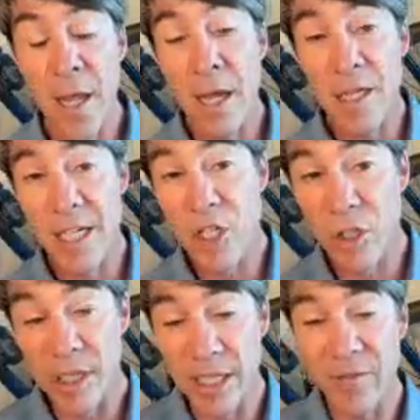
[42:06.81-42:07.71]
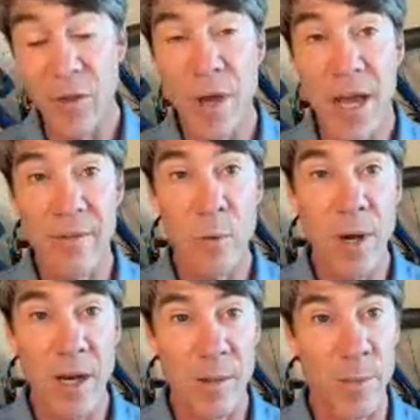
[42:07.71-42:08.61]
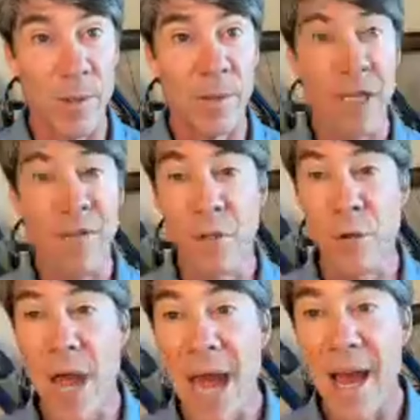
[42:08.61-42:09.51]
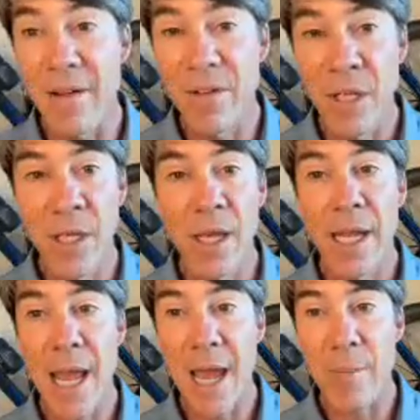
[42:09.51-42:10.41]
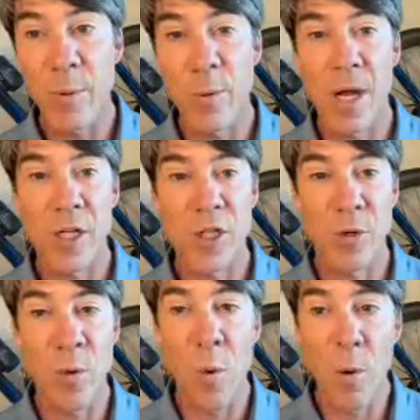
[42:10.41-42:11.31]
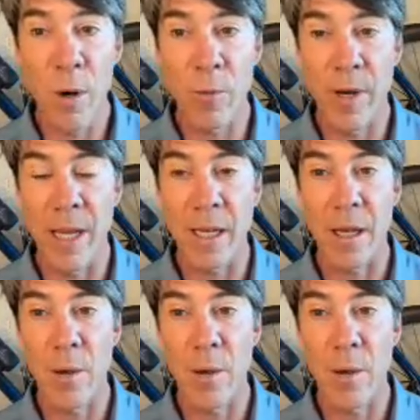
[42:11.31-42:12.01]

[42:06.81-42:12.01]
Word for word: Additionally, if you have a wearable, if you have an Apple Watch, an Oura Ring,